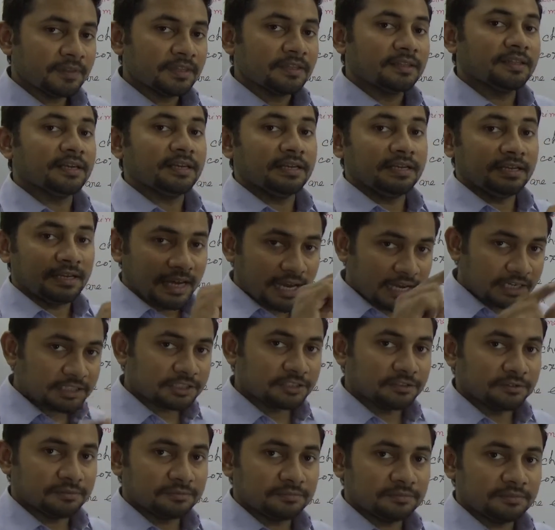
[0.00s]
that in
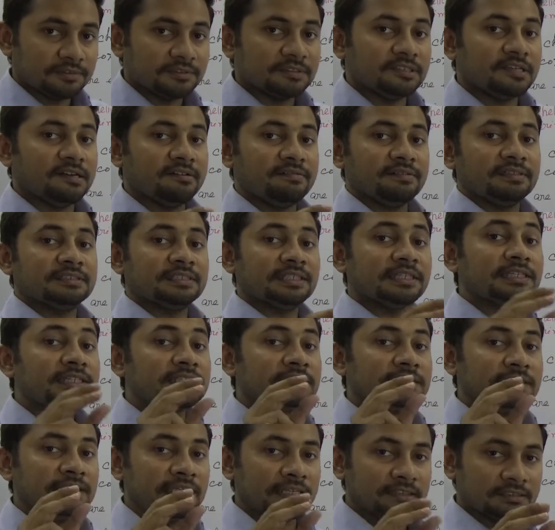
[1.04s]
atom there is
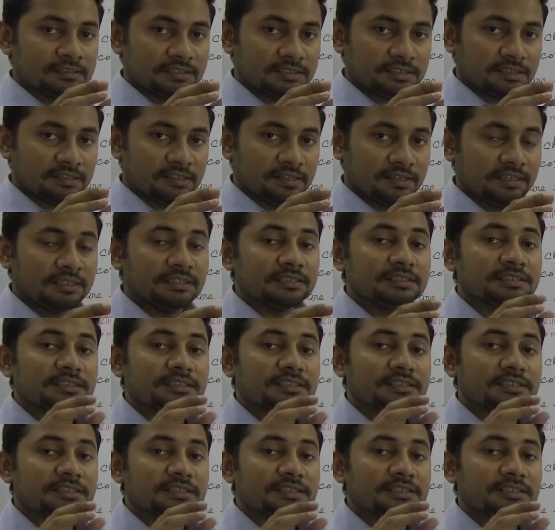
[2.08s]
a densely